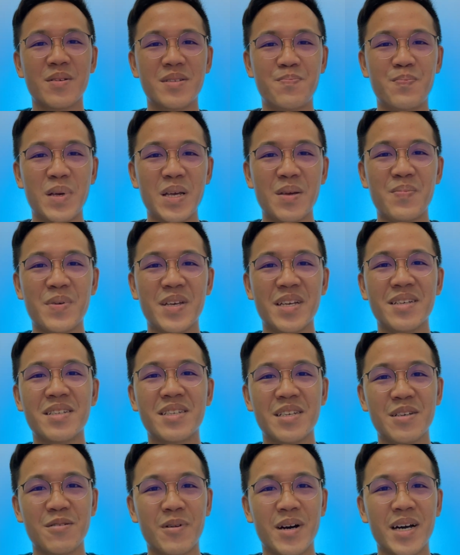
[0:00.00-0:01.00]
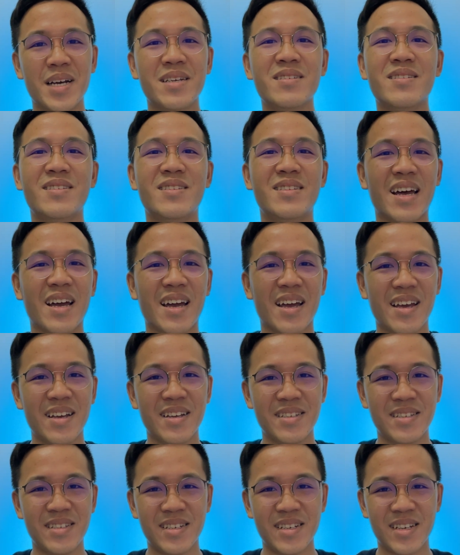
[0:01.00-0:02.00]

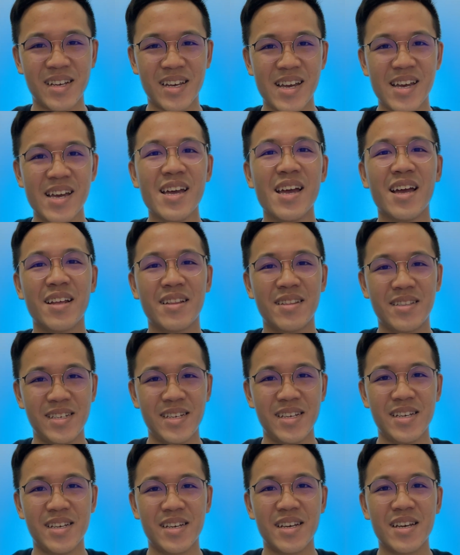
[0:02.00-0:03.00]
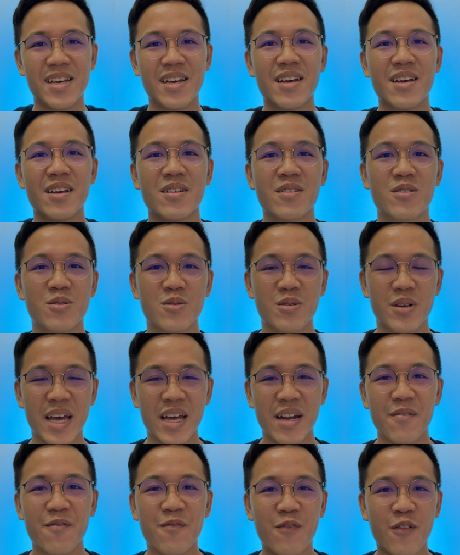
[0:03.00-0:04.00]
PPCYZACKT to
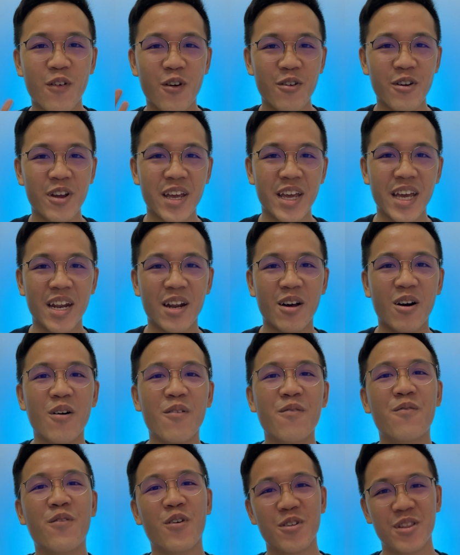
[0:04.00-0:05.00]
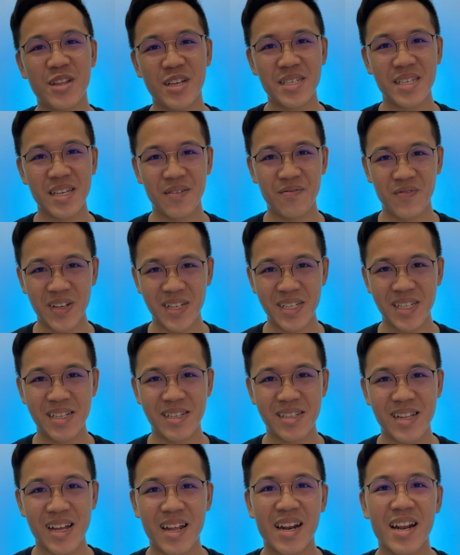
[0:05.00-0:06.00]
get 4 ringgit off for this
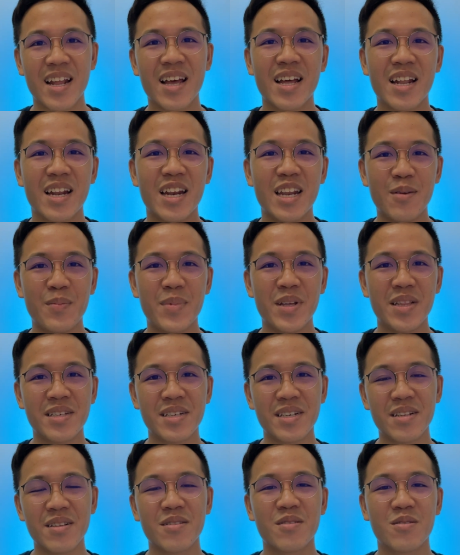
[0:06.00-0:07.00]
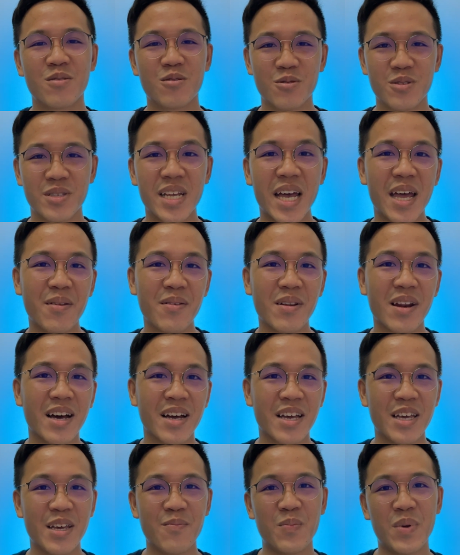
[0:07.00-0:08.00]
InviziStand, limited to 10
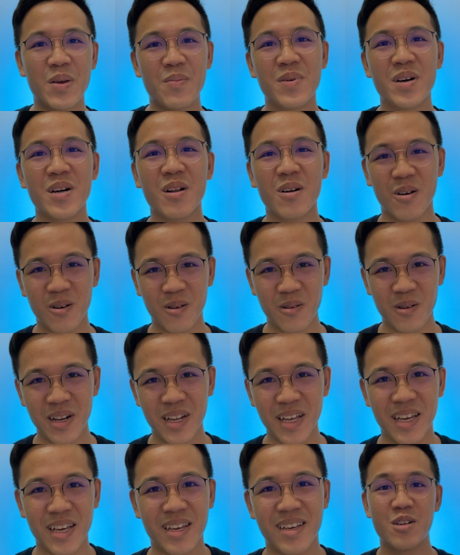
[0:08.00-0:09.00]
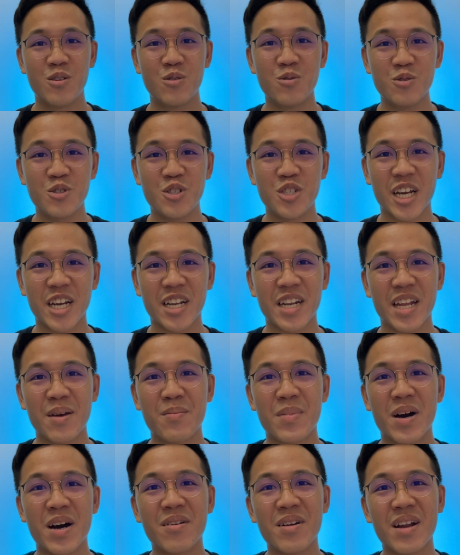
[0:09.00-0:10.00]
lucky people only. Do check
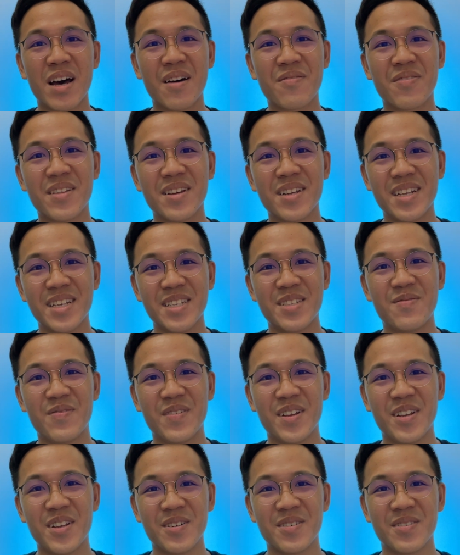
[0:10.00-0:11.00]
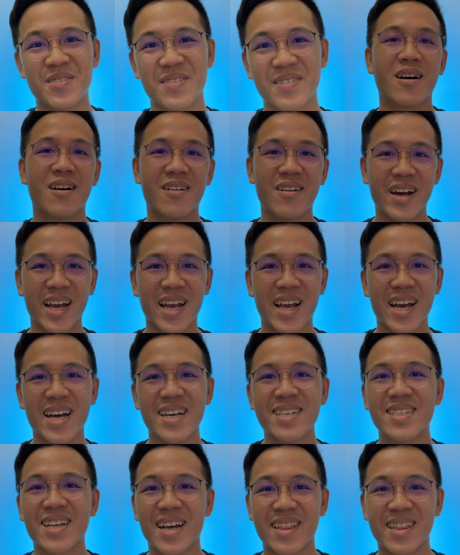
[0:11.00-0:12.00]
them out after this video. Alright
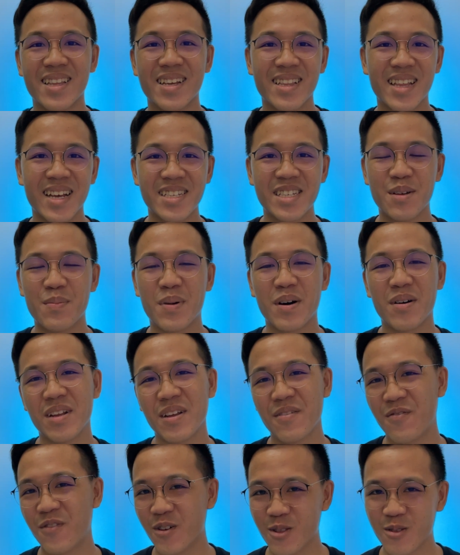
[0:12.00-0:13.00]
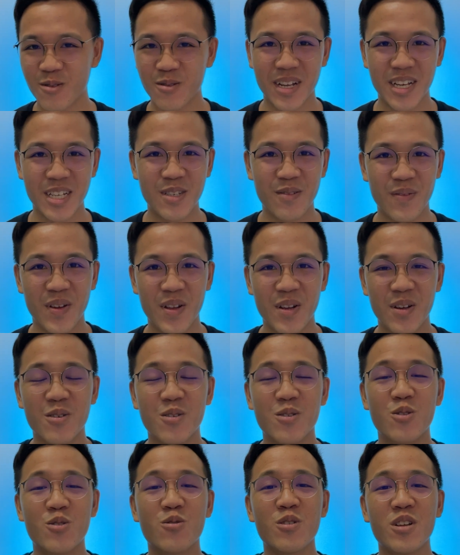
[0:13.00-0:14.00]
guys, I think that's about it for today's video.
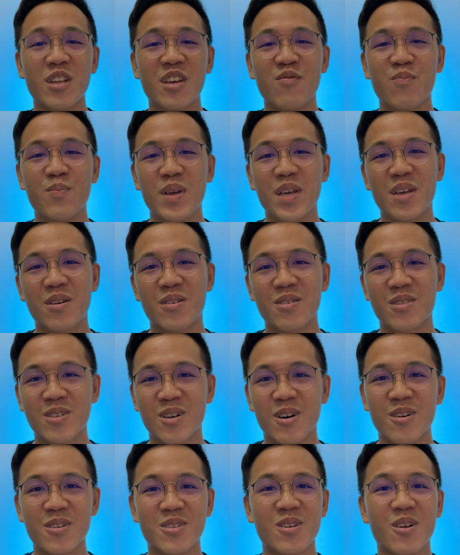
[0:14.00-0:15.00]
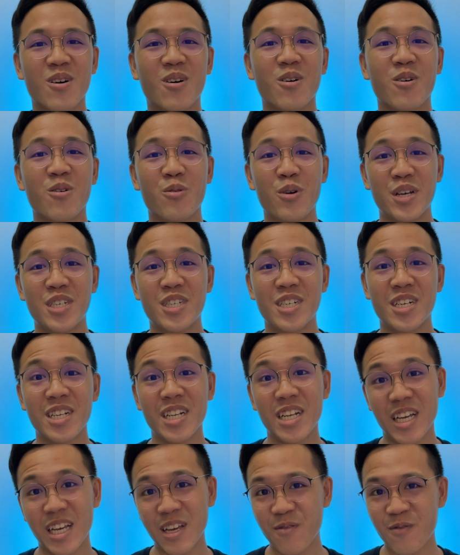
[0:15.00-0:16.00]
Do leave me your thoughts or
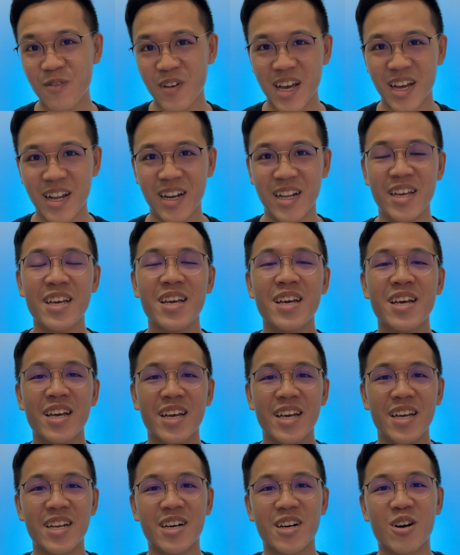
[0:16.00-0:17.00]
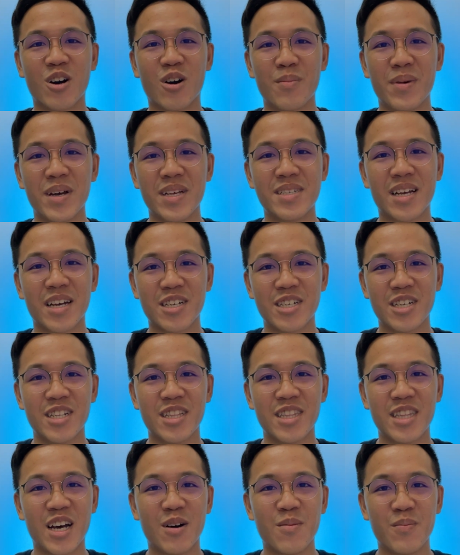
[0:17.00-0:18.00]
question, if any, in the comment
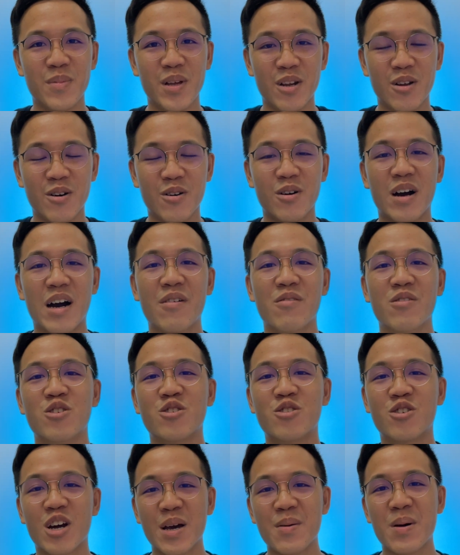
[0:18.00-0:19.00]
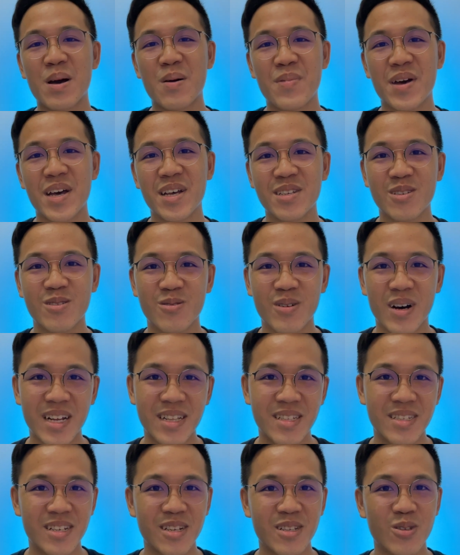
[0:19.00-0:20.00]
section down below. I will try my best to
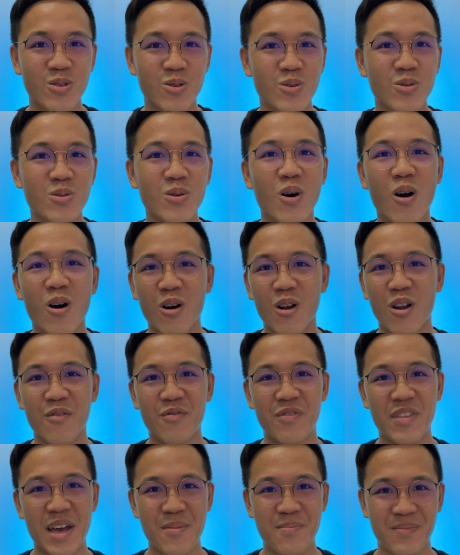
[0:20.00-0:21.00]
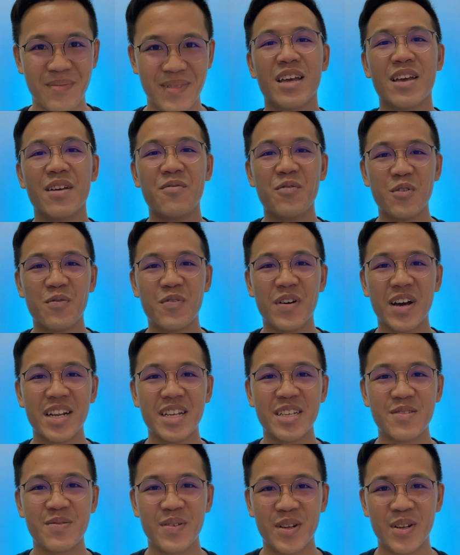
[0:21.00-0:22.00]
answer to all of them. If you find
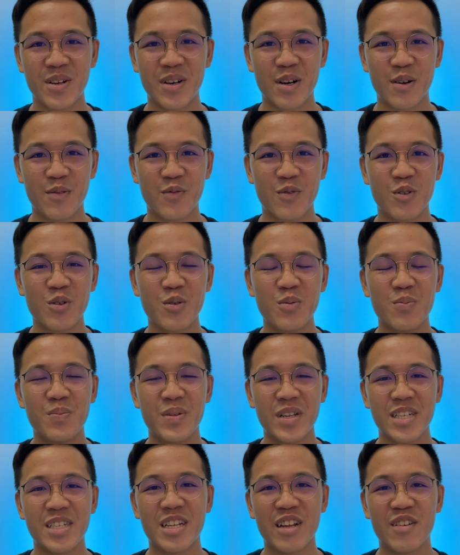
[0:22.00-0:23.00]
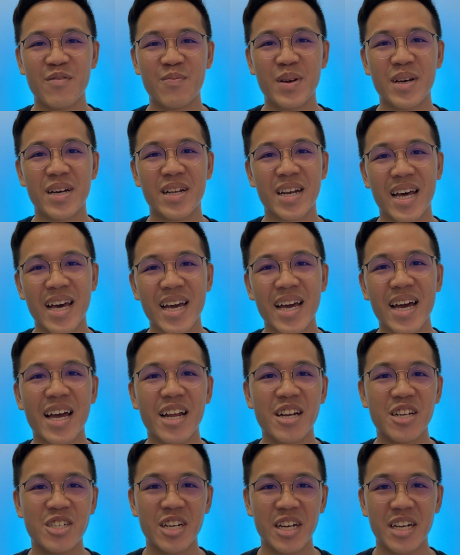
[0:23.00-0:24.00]
this video helpful, please leave me a like
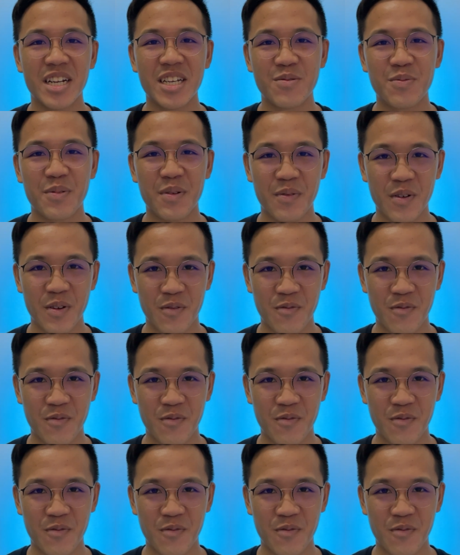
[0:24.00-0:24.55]
and share this with your